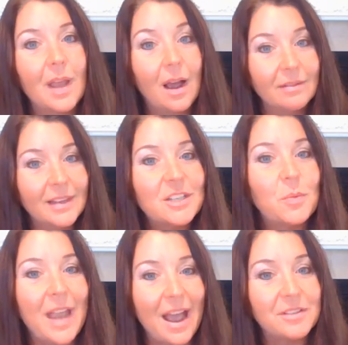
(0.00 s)
unless
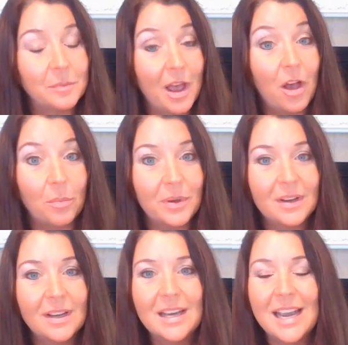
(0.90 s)
we have some help.
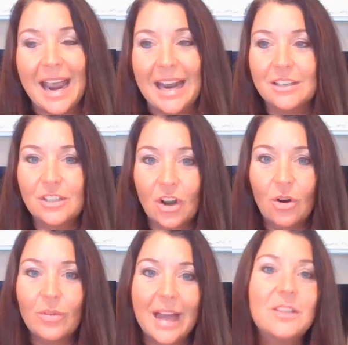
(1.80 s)
And
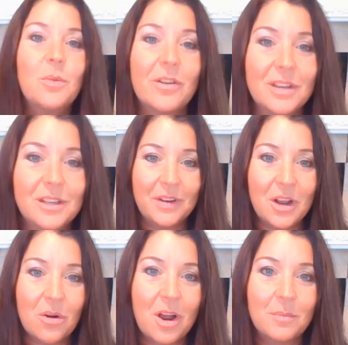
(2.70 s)
so that's where
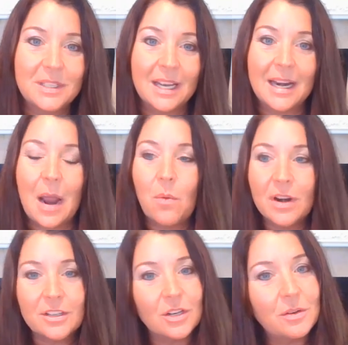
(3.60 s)
video comes in. I
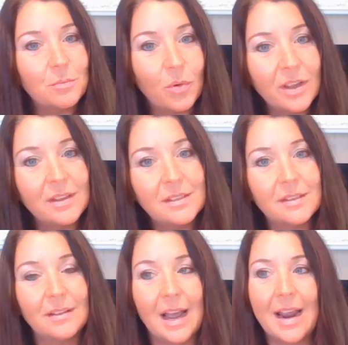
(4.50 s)
wanted to bring this
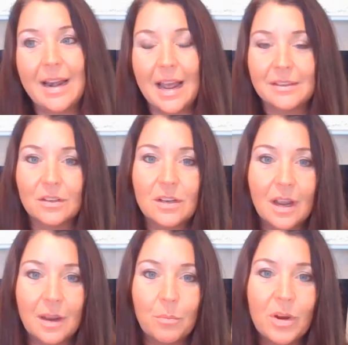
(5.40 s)
to light
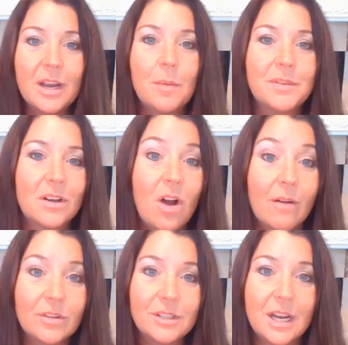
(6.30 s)
and bring it up as a
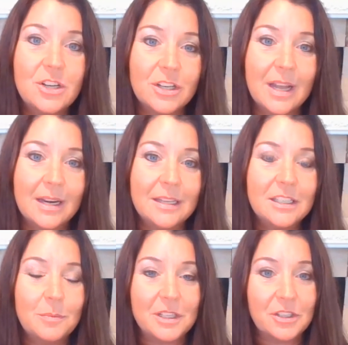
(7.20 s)
conversation that
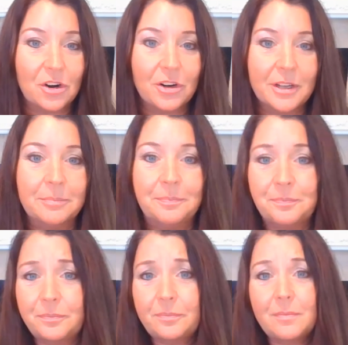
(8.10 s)
needs to be started
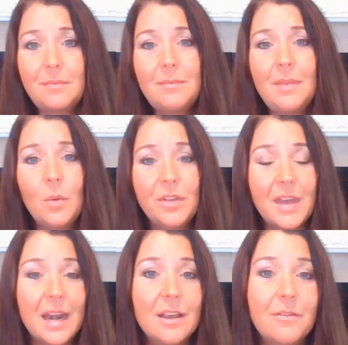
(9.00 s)
with
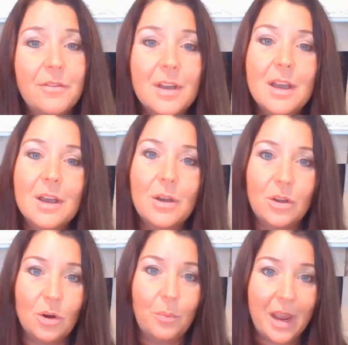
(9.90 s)
any of
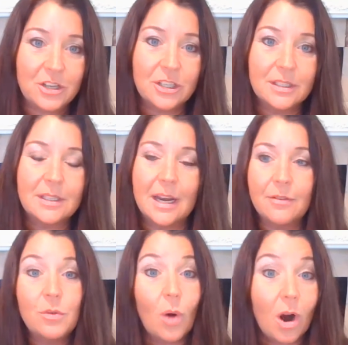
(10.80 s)
your patients. And
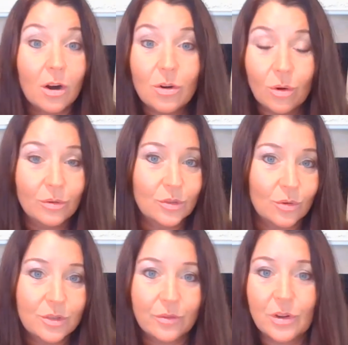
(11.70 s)
if you are a Crohn's or
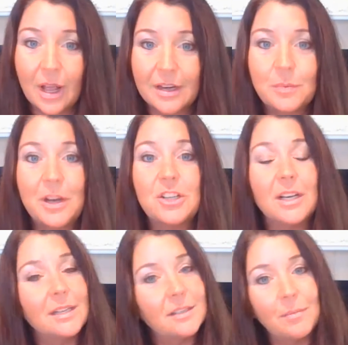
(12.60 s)
ulcerative colitis
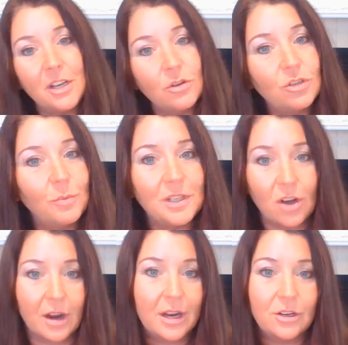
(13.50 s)
patient, it's something you should be
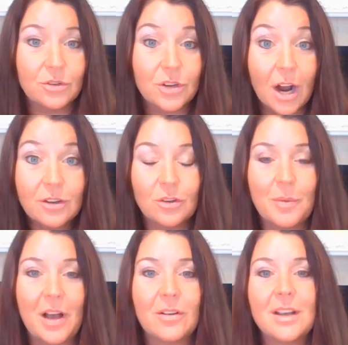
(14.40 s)
talking to your doctor
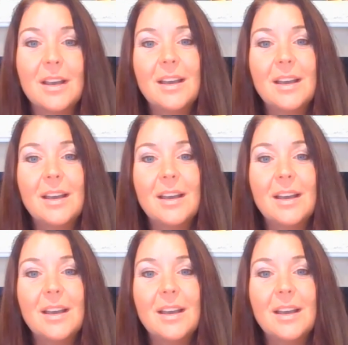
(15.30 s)
about